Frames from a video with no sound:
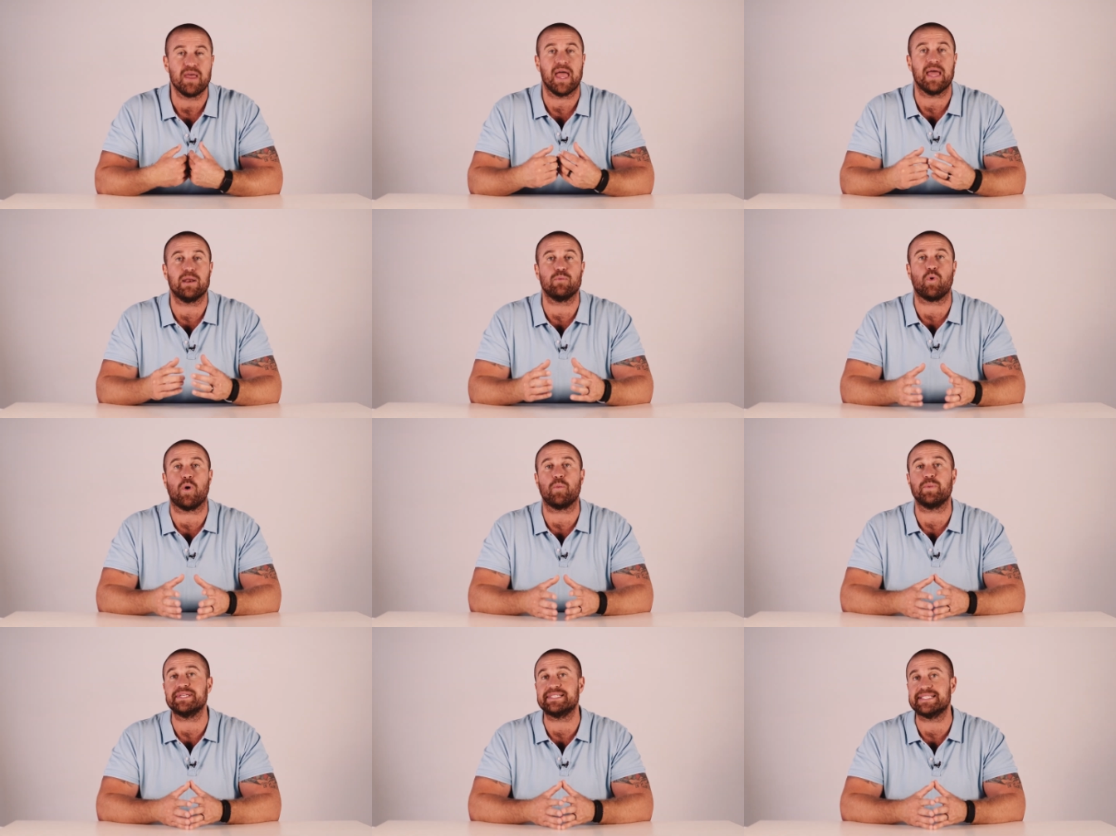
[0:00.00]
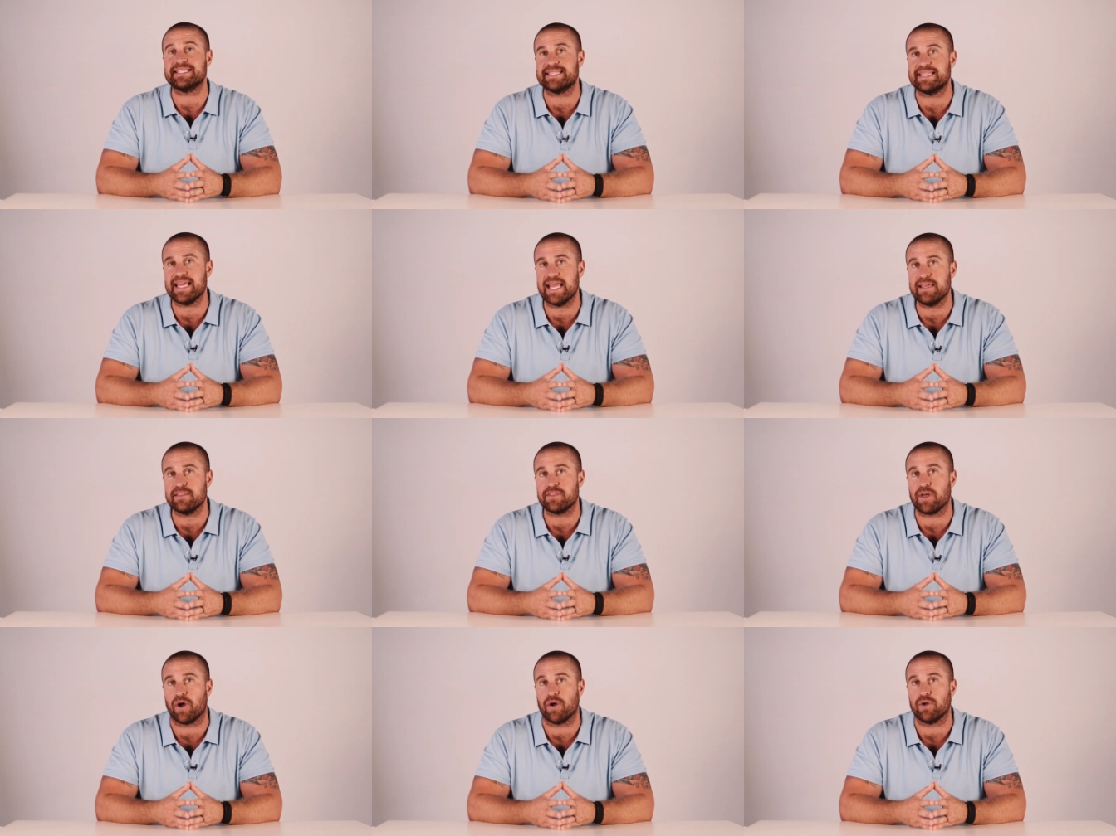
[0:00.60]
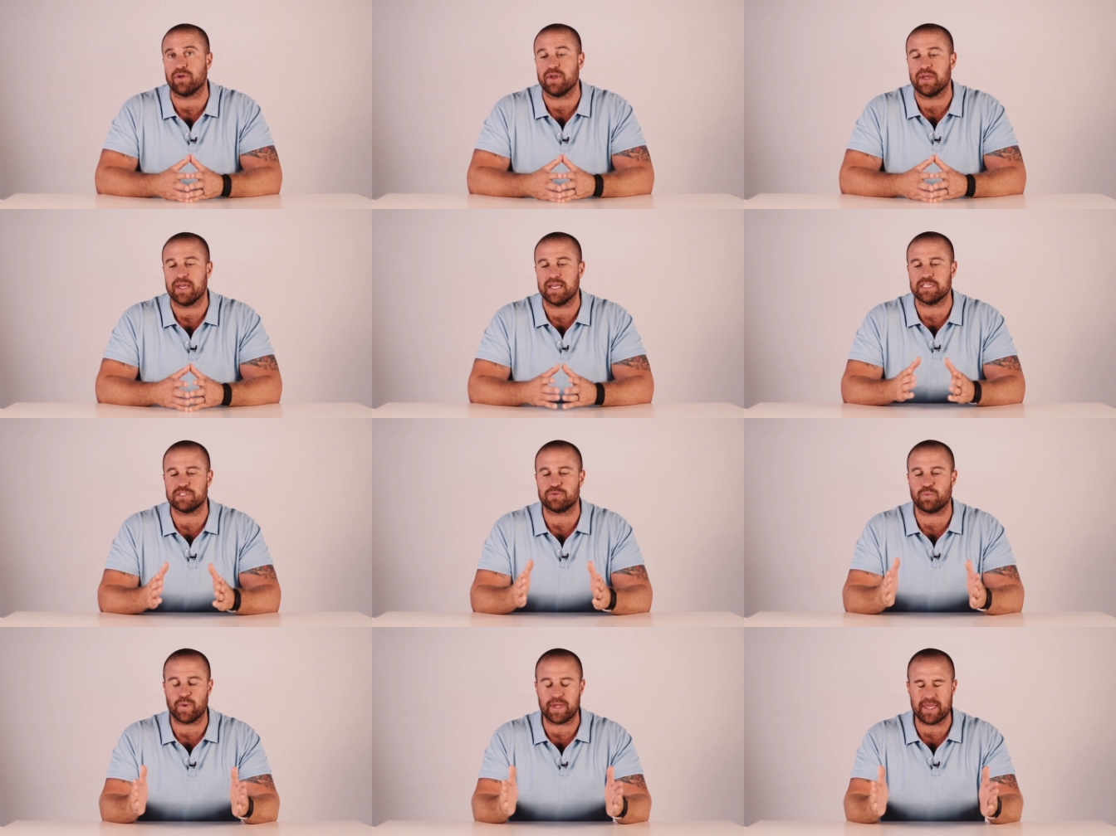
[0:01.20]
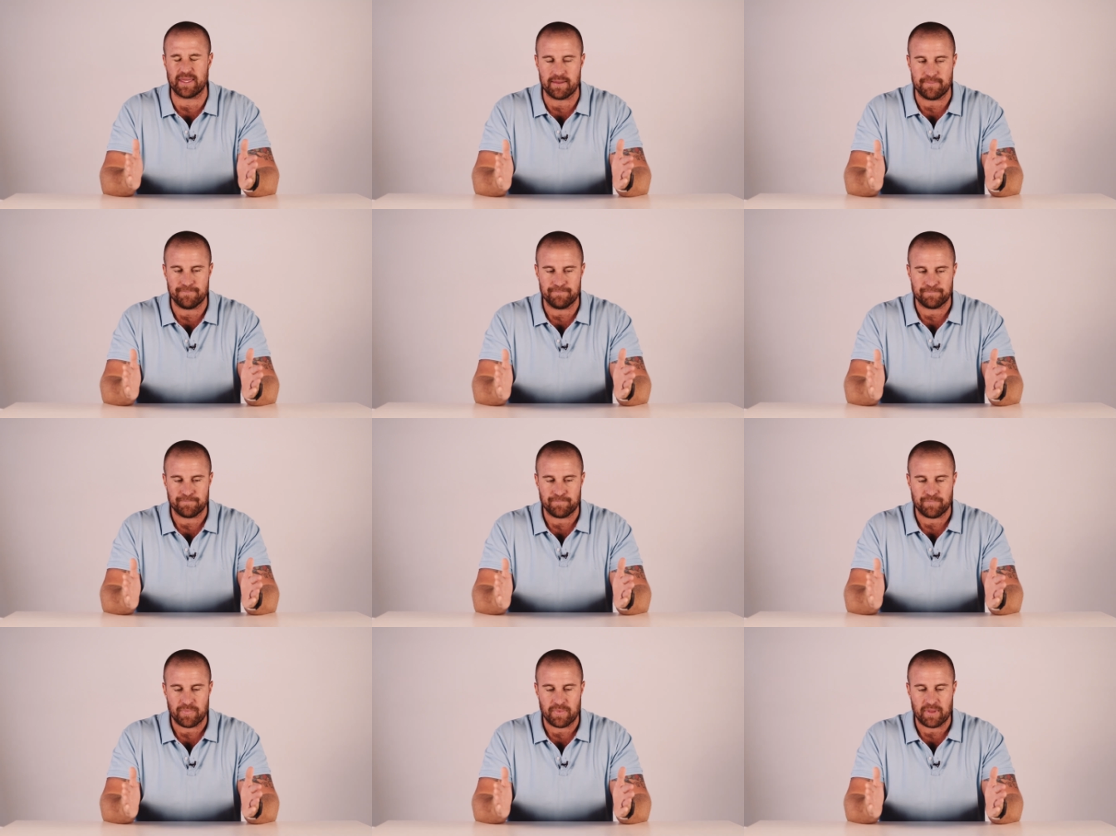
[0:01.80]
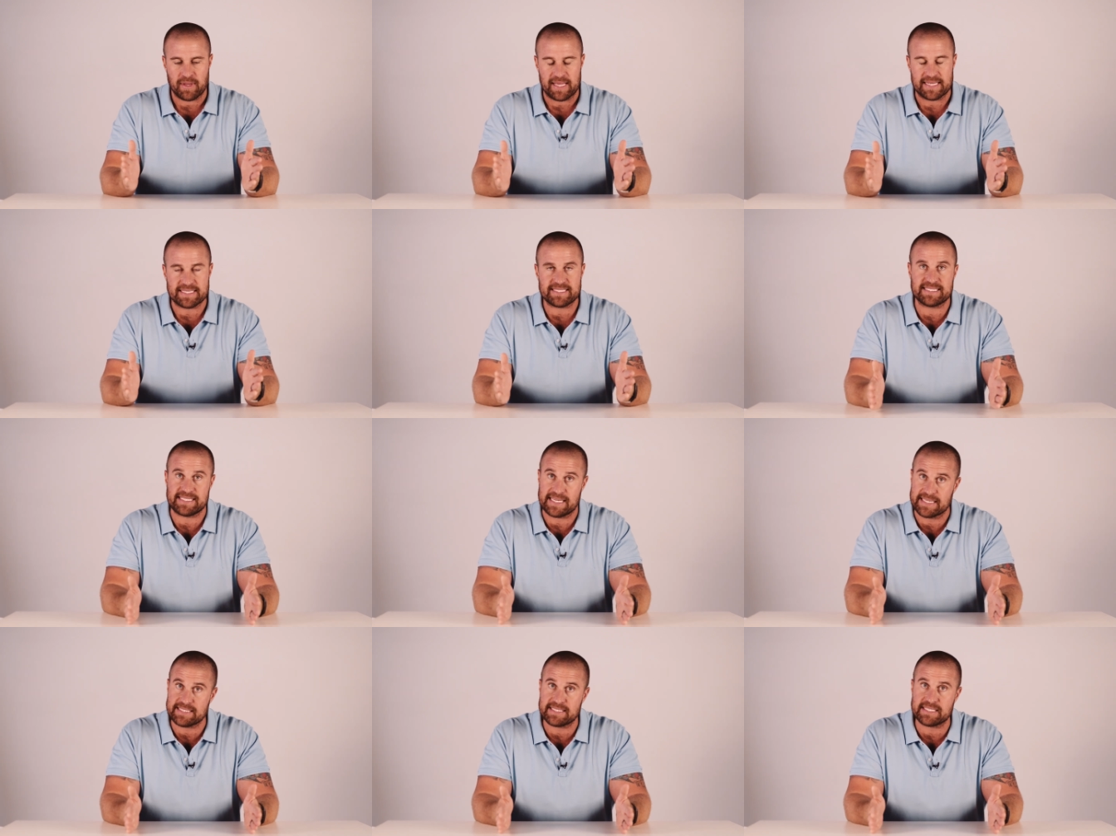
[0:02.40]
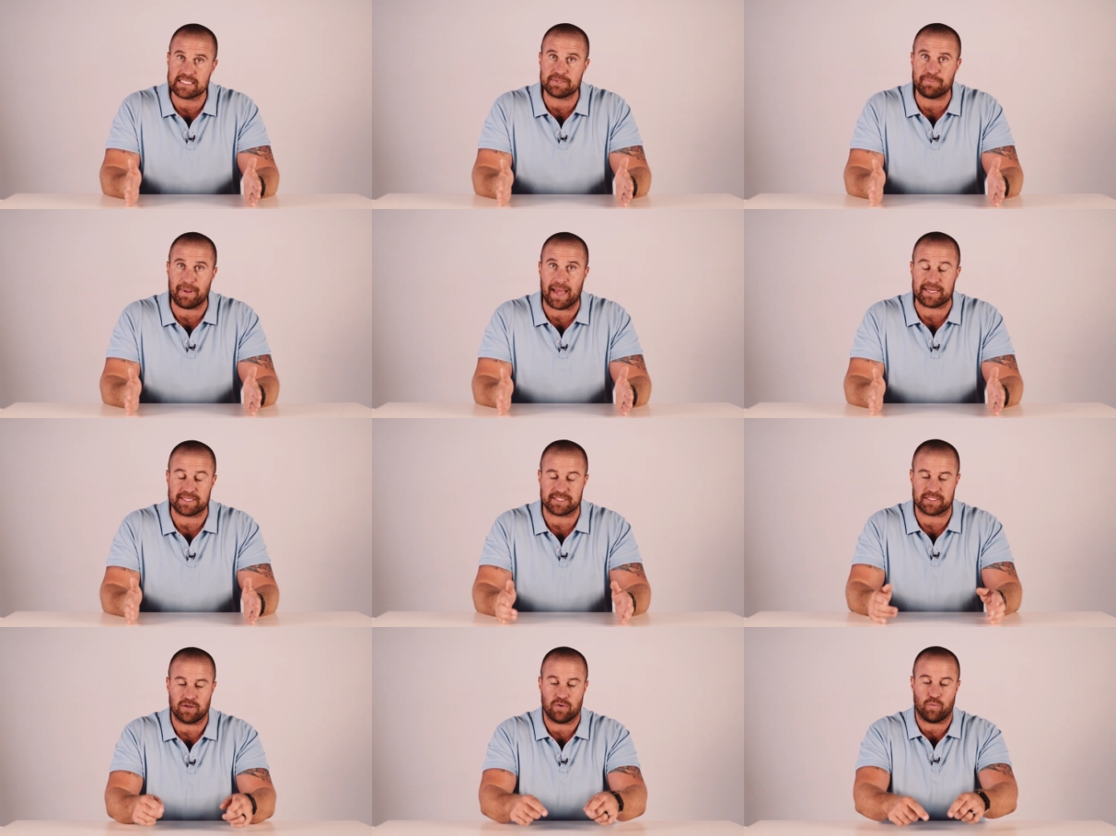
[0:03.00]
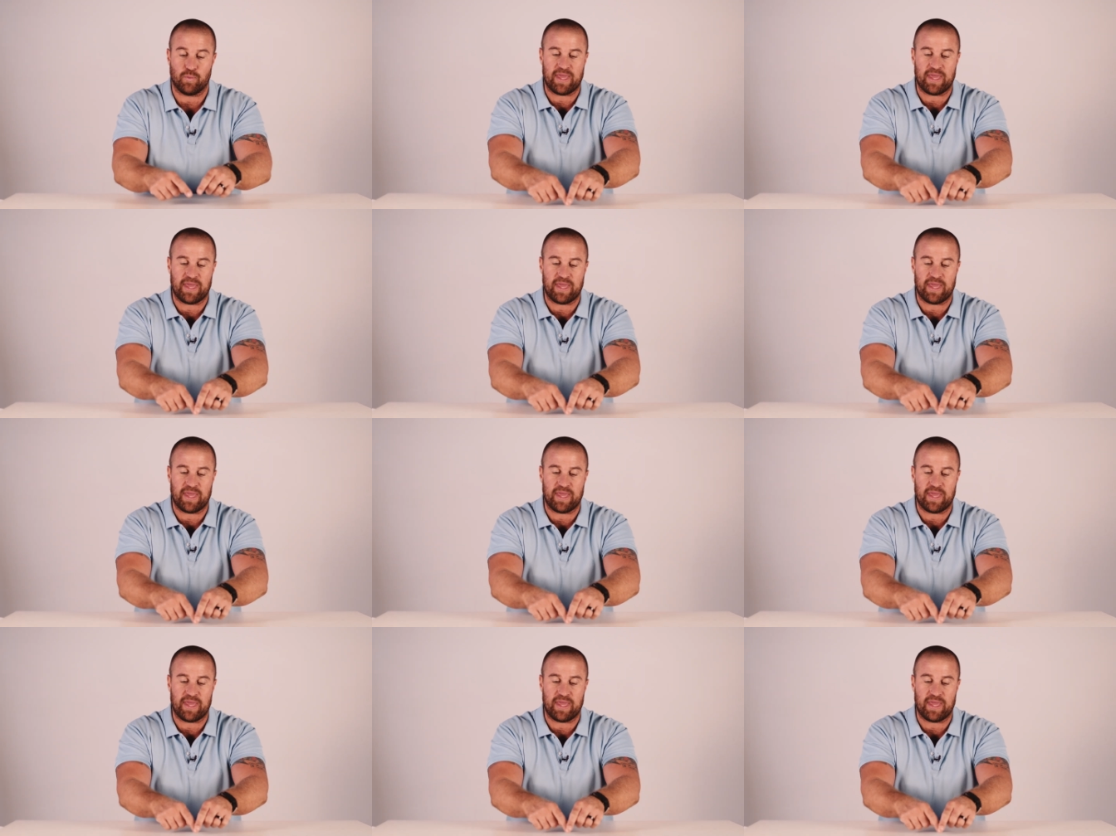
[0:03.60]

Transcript: And what we did there though, is we assess the space.